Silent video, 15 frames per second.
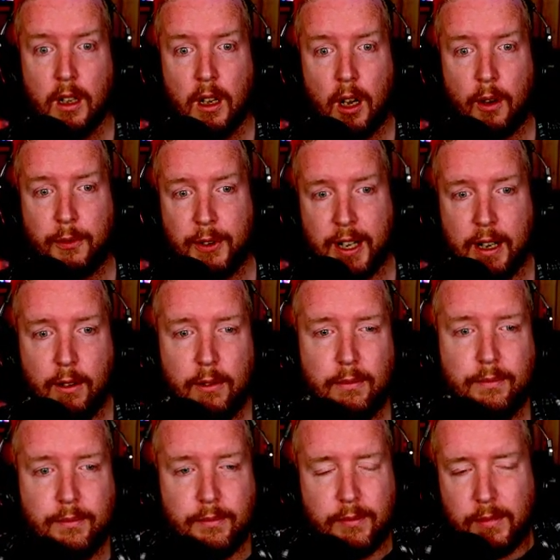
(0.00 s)
Off and out.
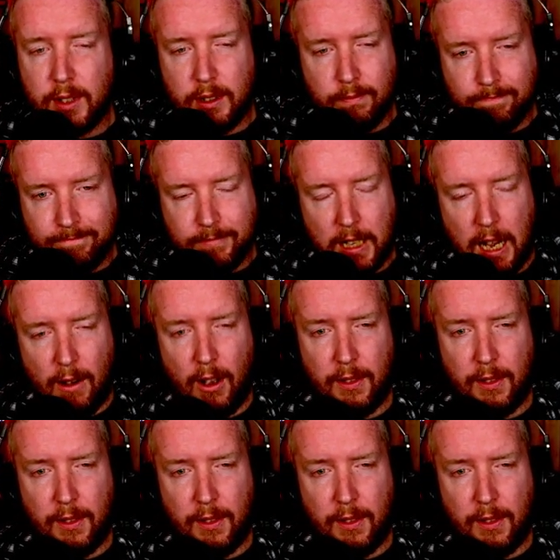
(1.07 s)
Uh,